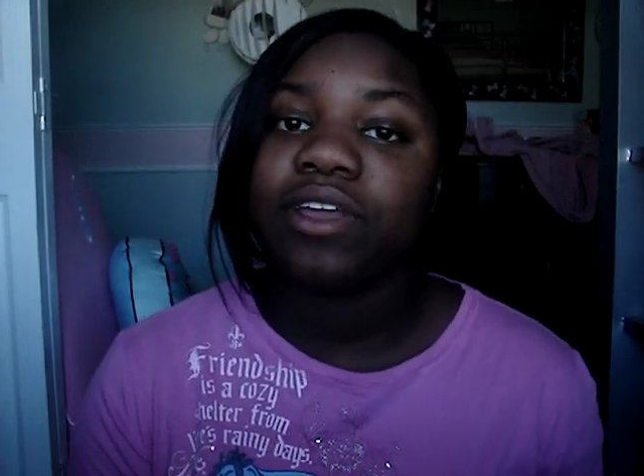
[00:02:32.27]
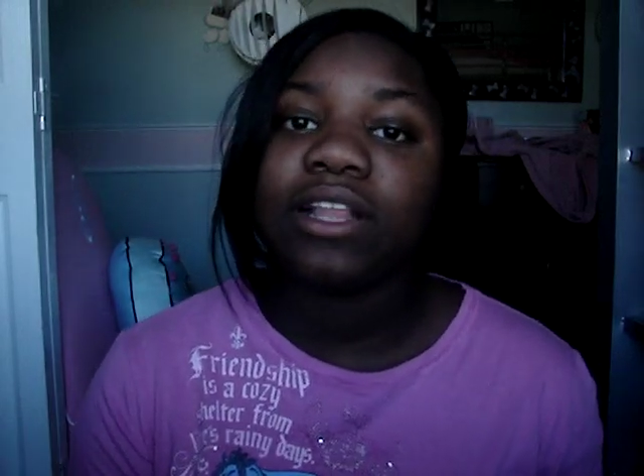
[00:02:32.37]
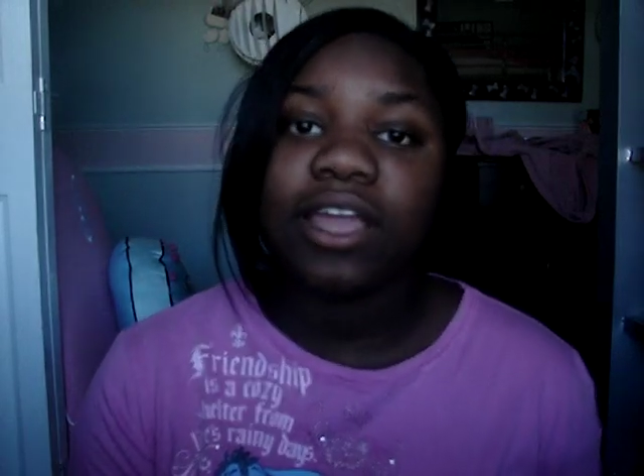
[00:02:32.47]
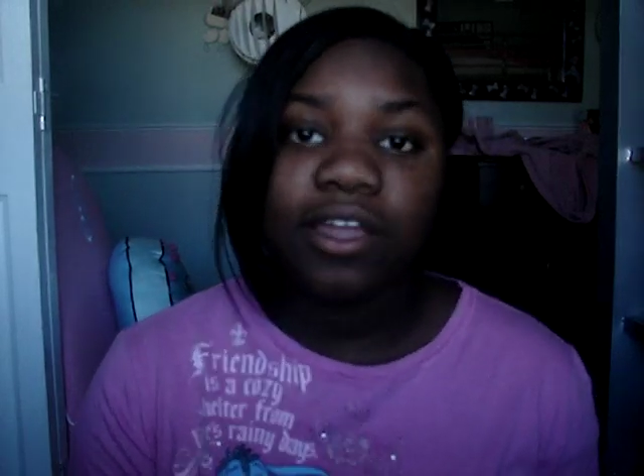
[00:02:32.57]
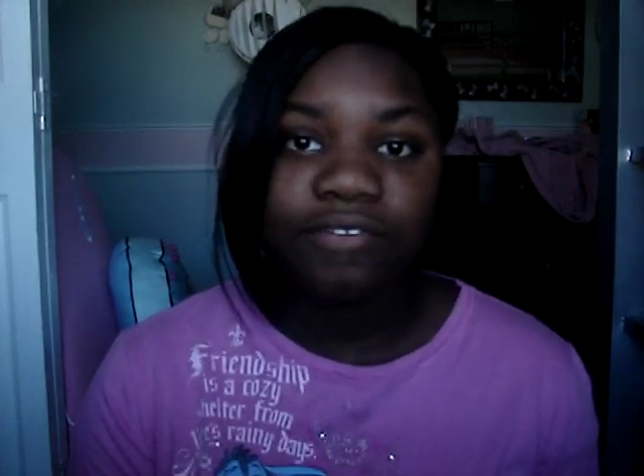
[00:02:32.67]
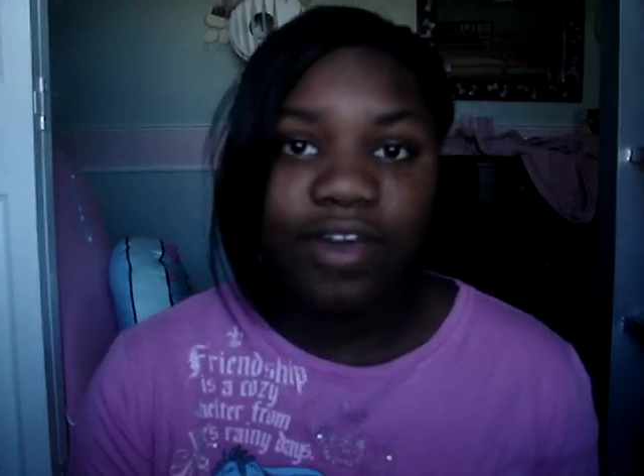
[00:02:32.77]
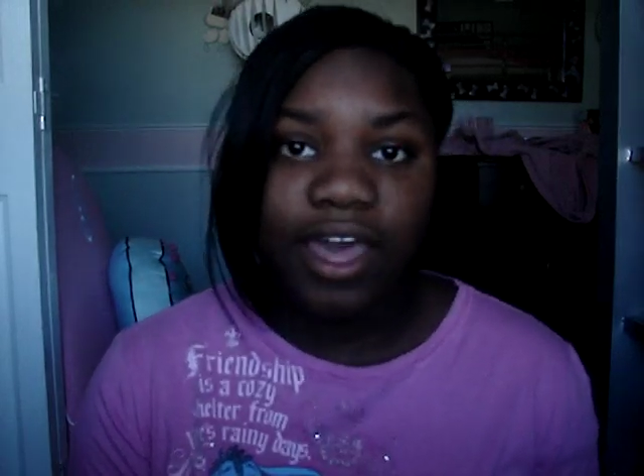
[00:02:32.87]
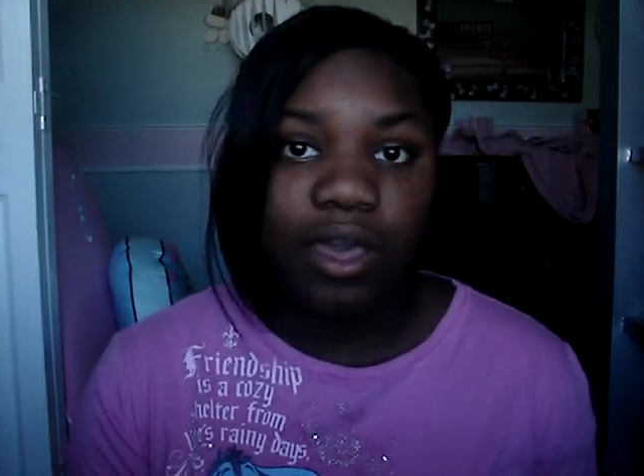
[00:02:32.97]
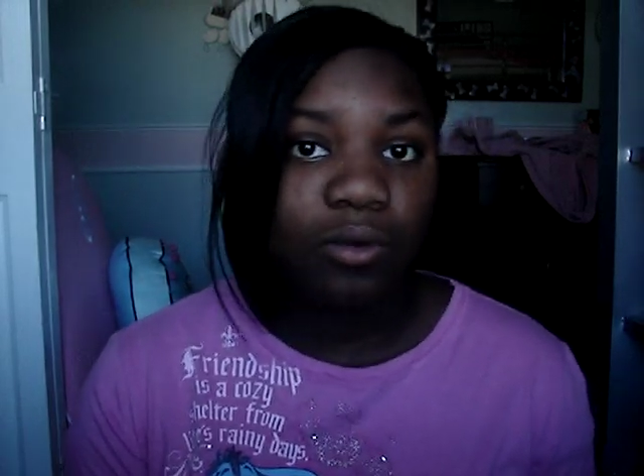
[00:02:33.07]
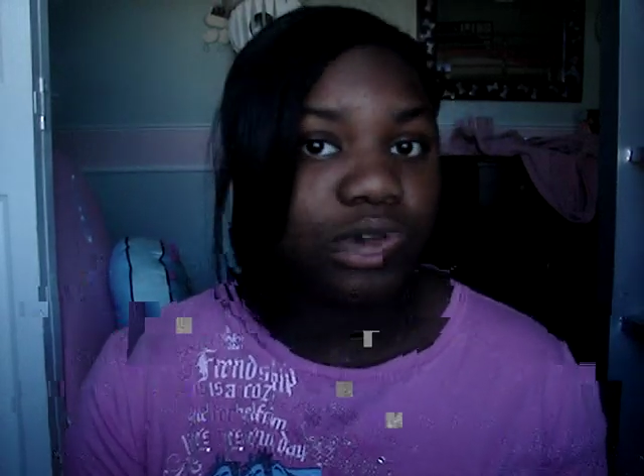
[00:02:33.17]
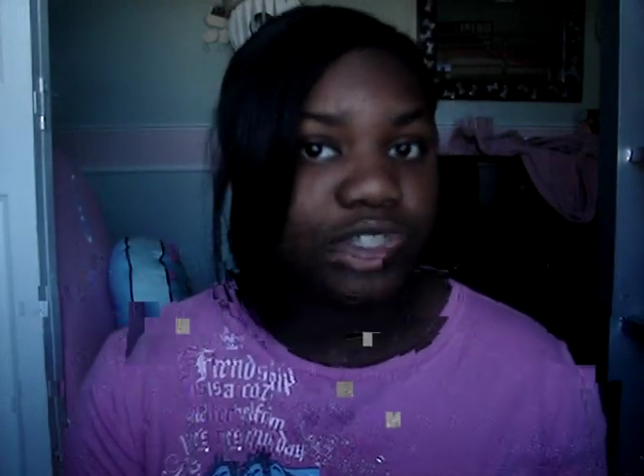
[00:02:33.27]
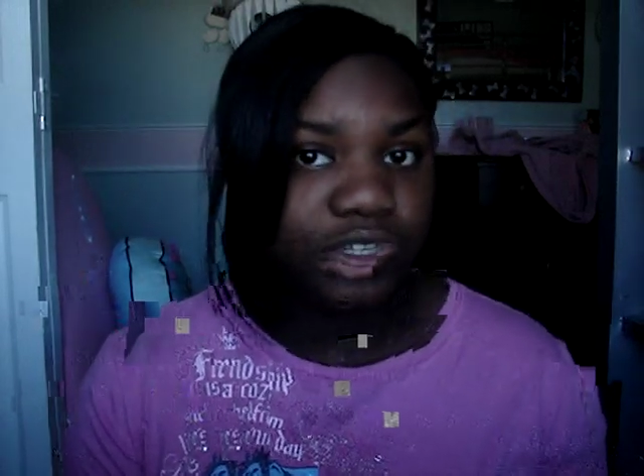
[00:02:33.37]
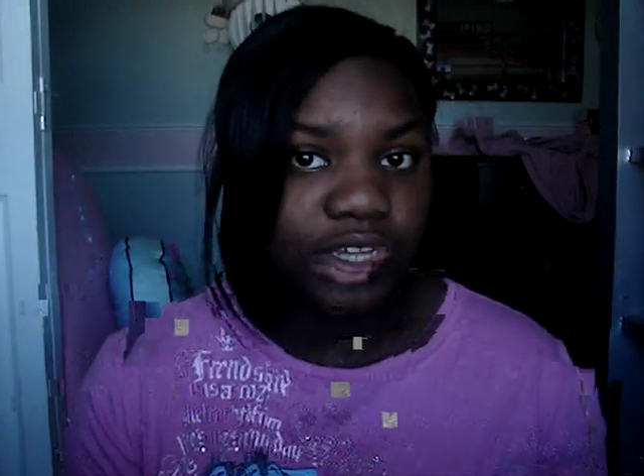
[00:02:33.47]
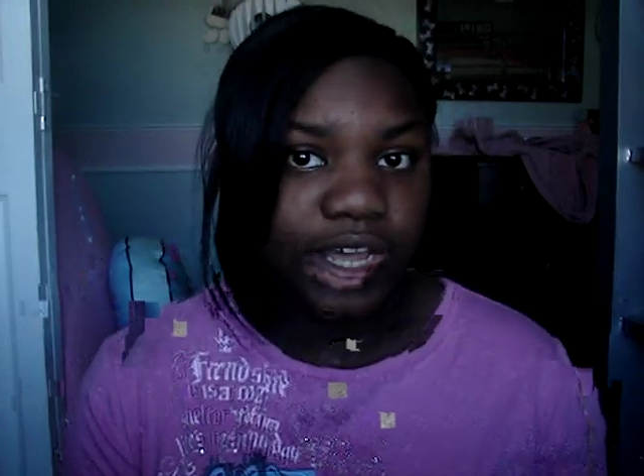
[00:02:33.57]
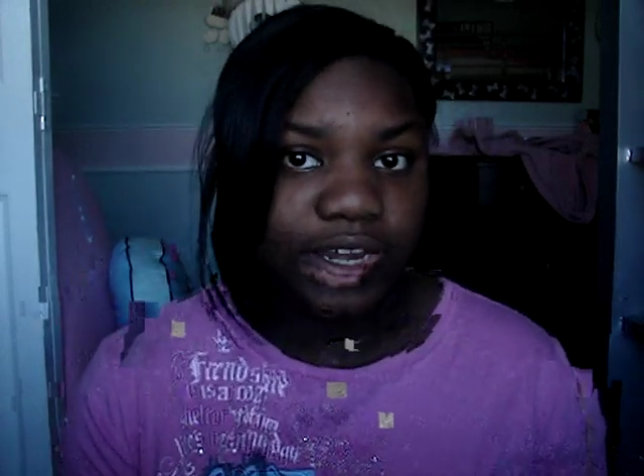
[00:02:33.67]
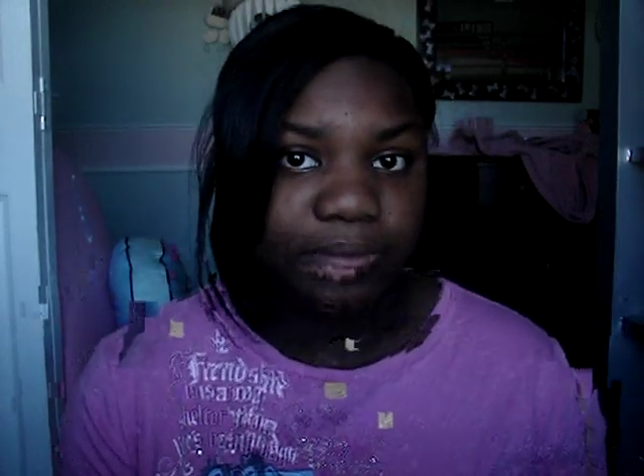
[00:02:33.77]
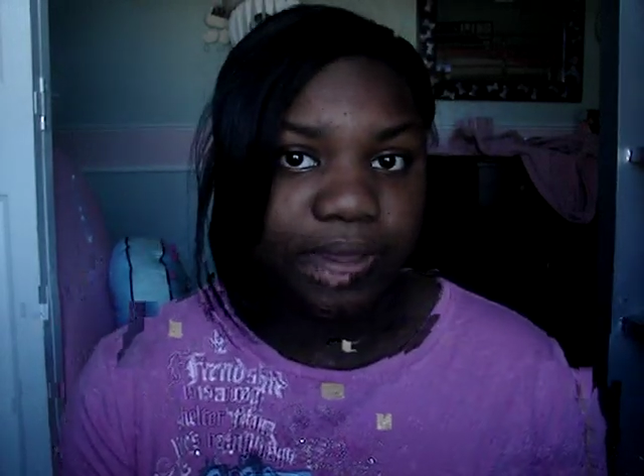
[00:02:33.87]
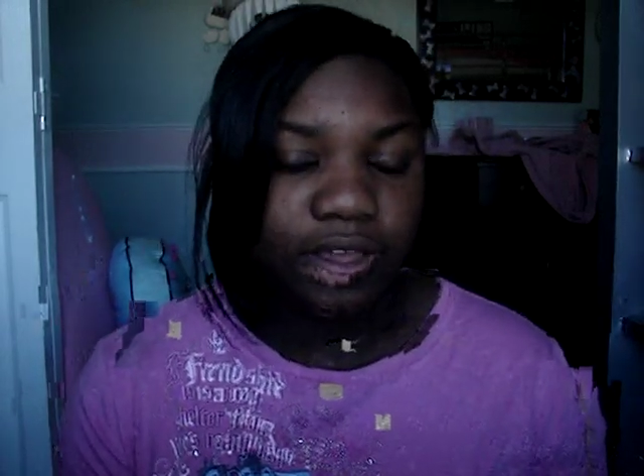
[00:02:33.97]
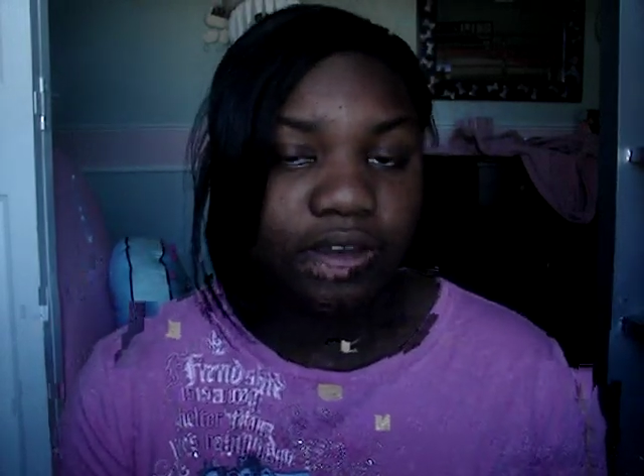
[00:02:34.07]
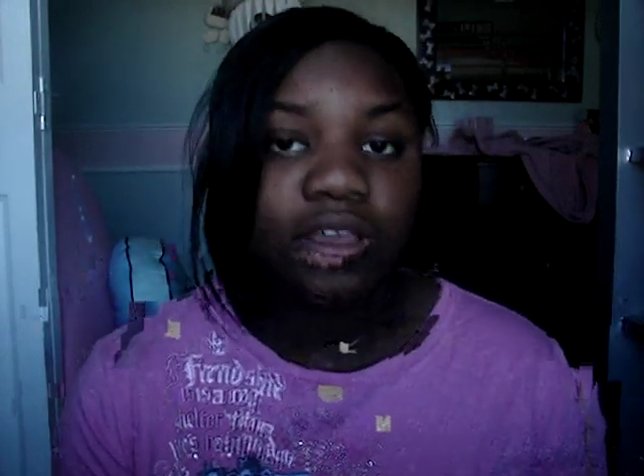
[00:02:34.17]
to clarify on what you're talking
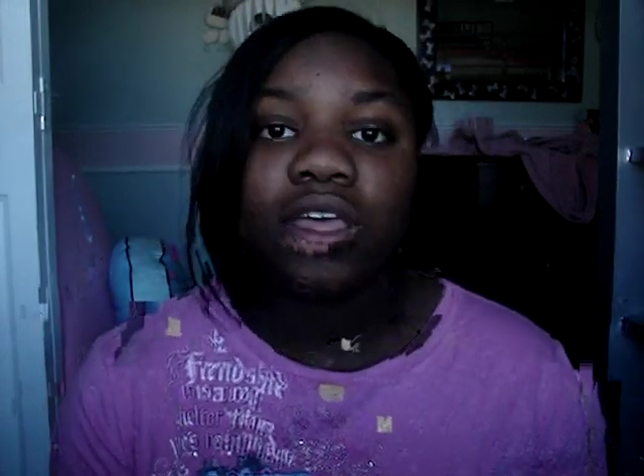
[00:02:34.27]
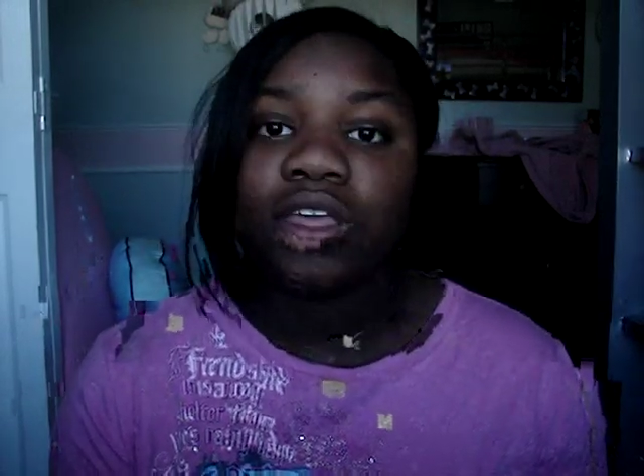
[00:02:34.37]
about.